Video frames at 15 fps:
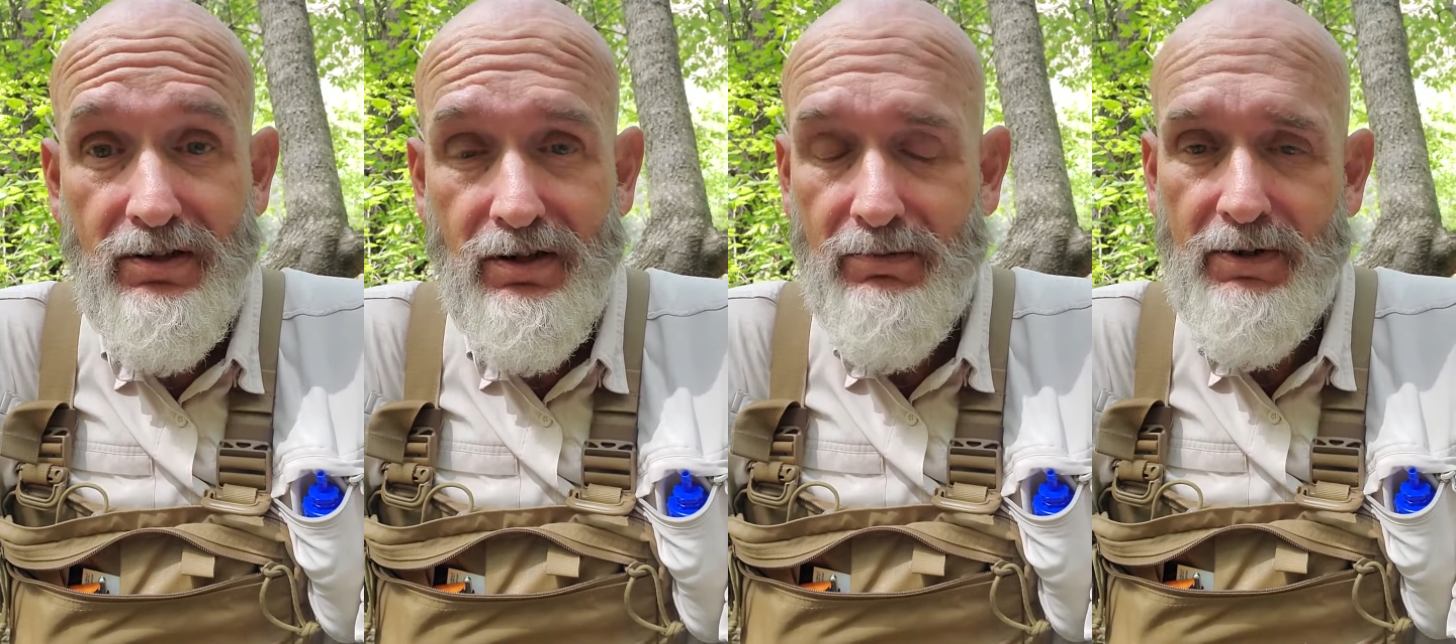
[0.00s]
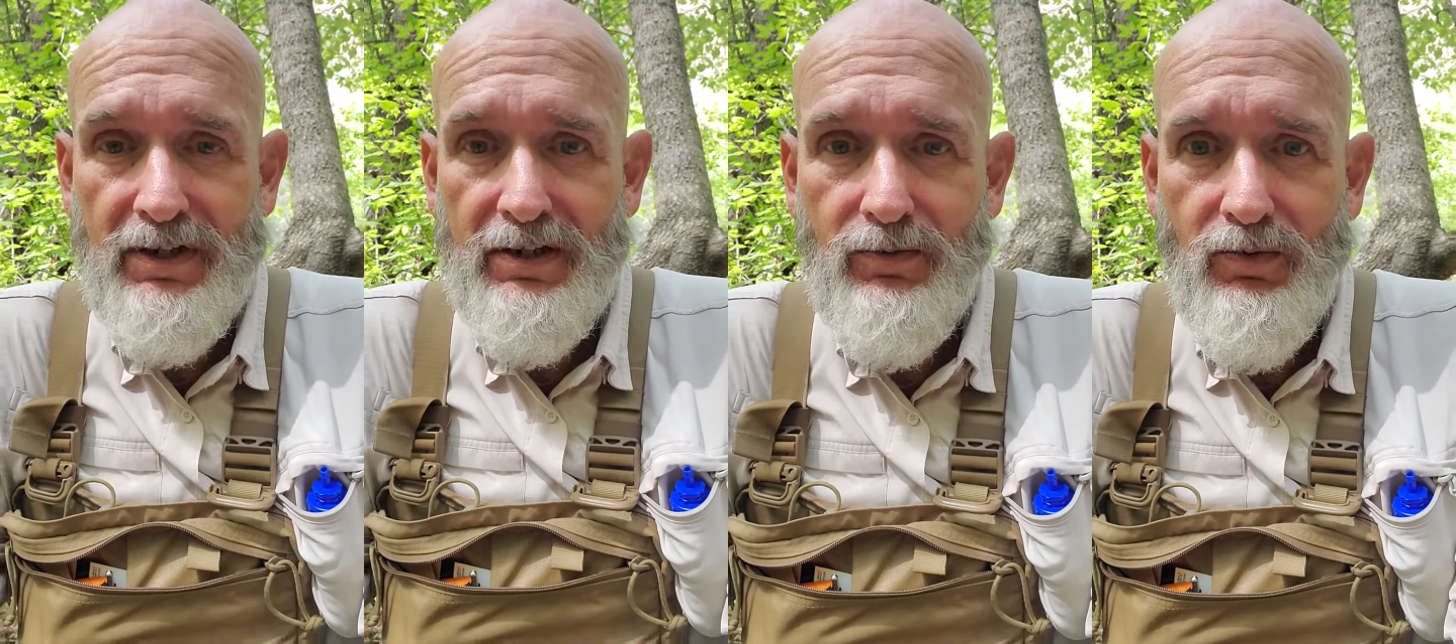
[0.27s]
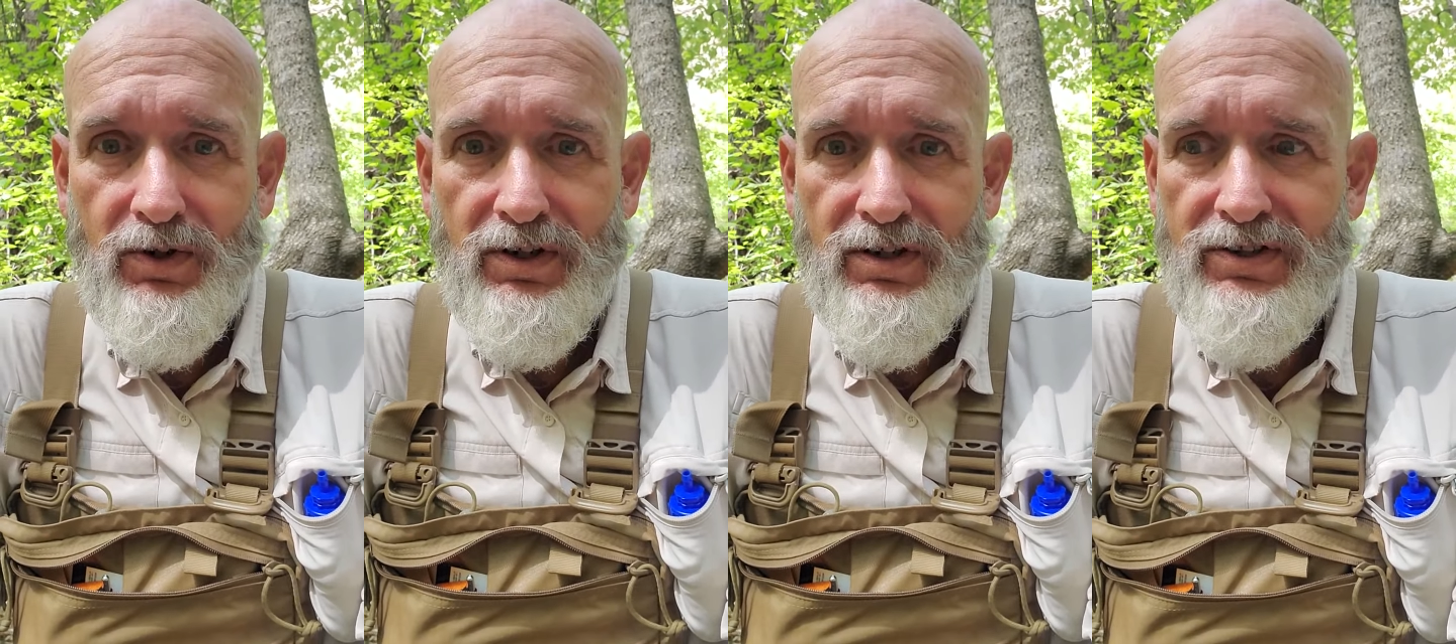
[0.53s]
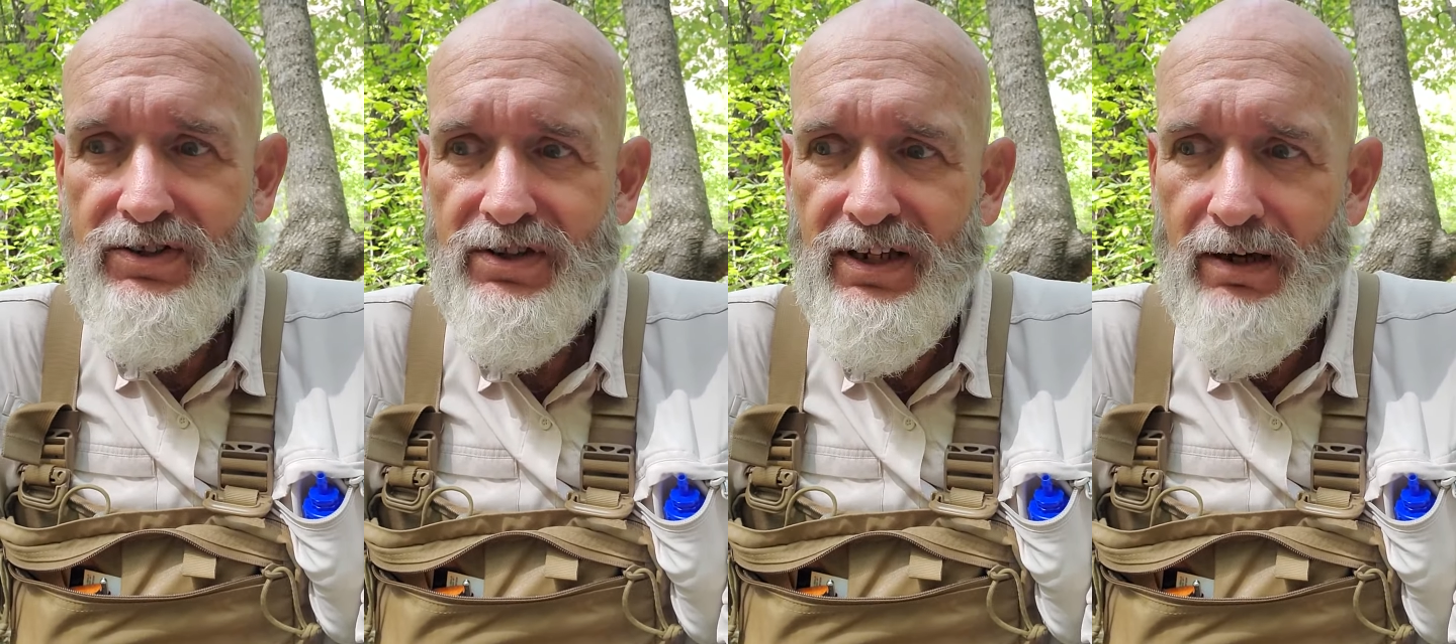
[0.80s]
am I going to get
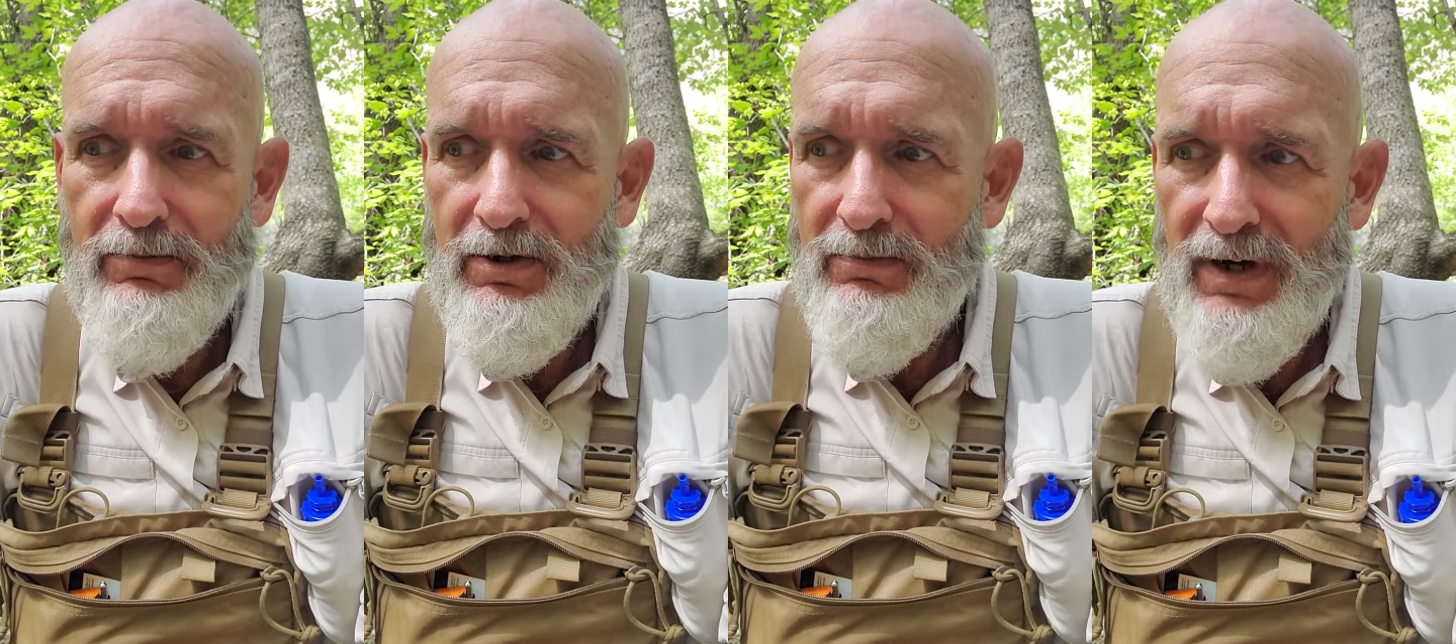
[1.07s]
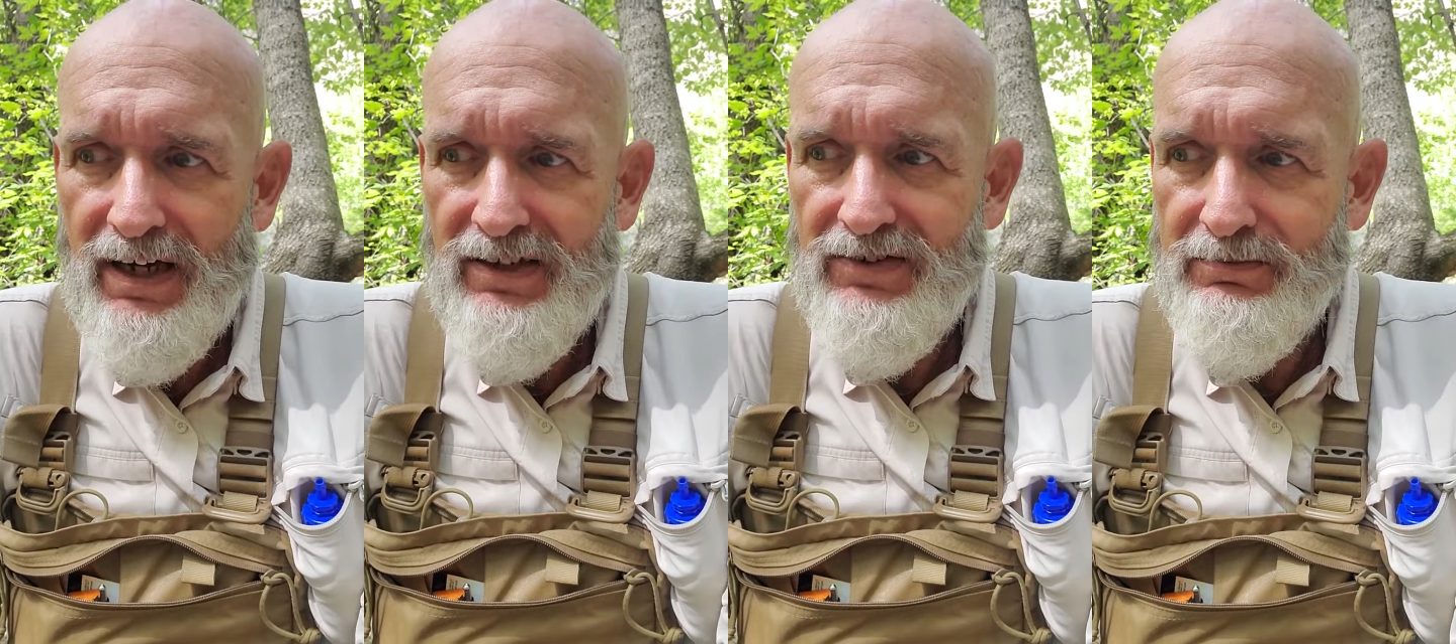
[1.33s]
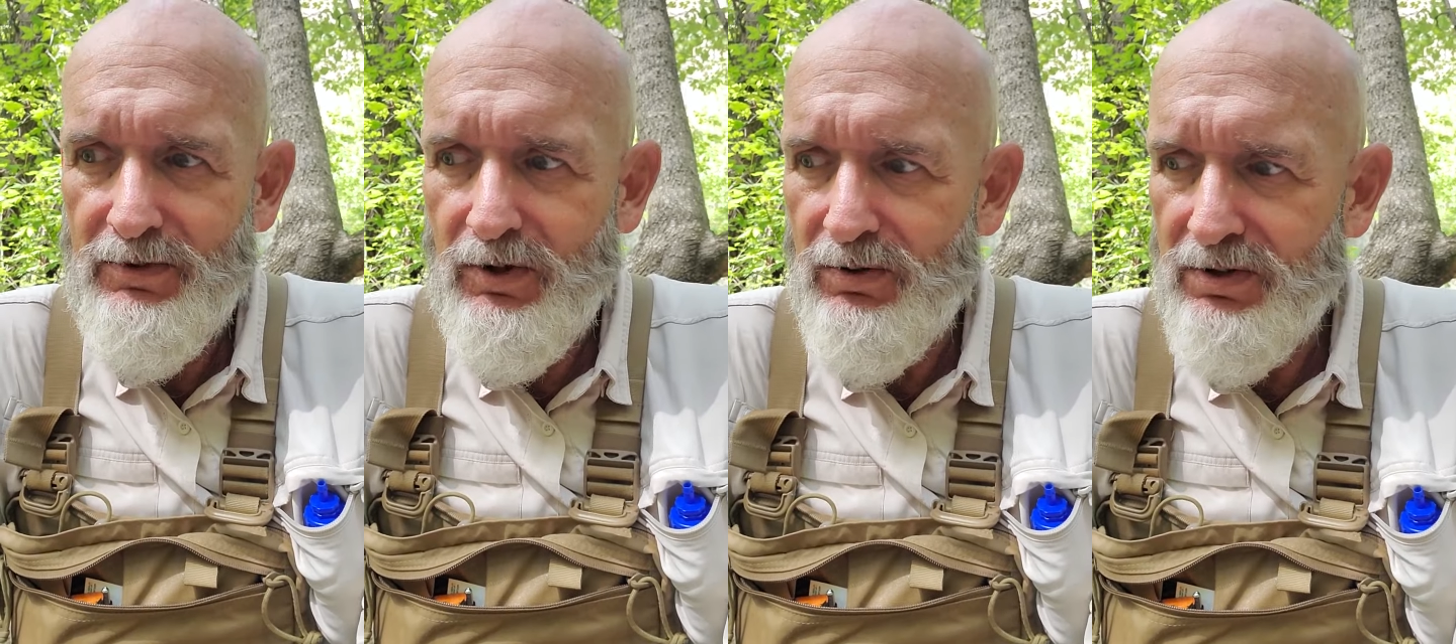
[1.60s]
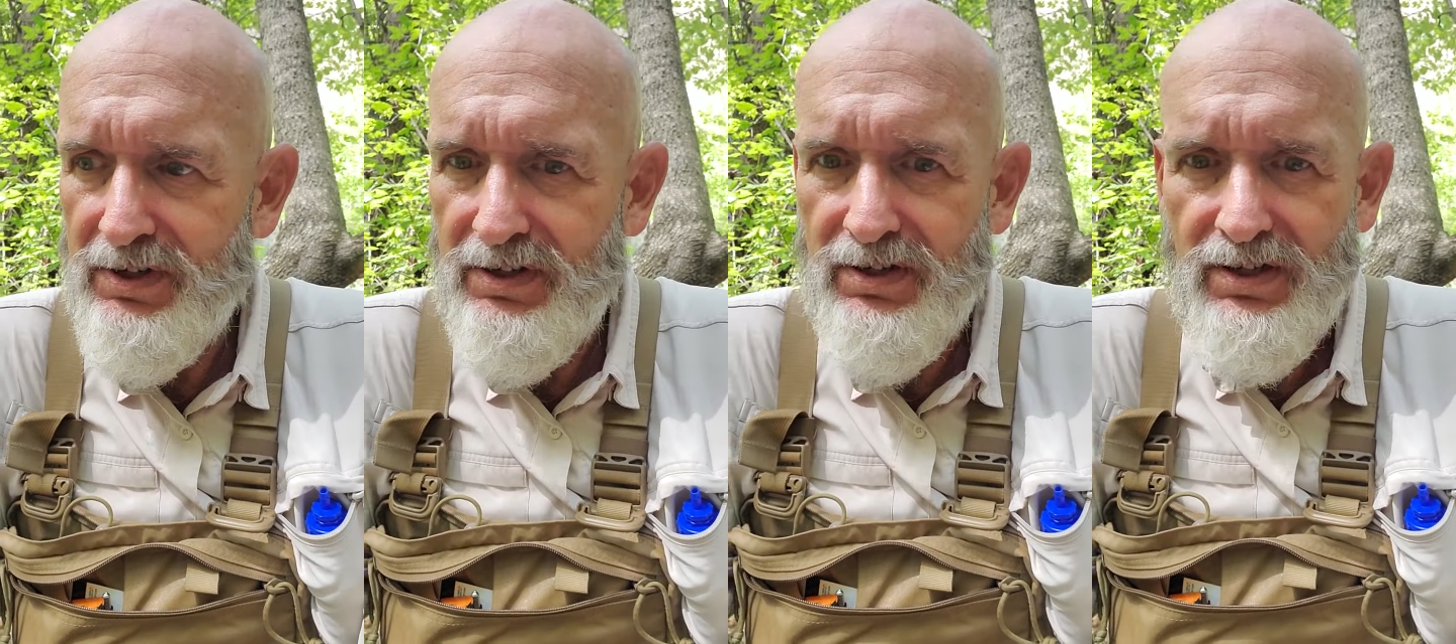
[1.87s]
worse? And how many miles I'm
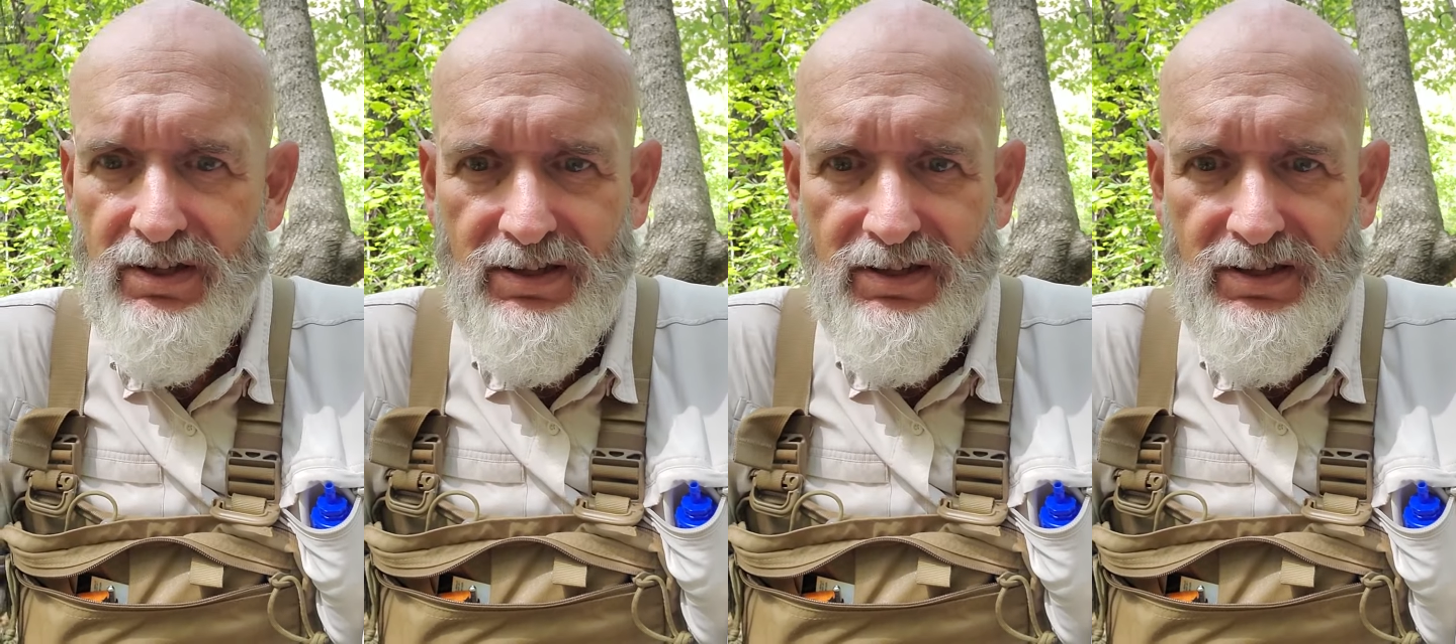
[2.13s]
going?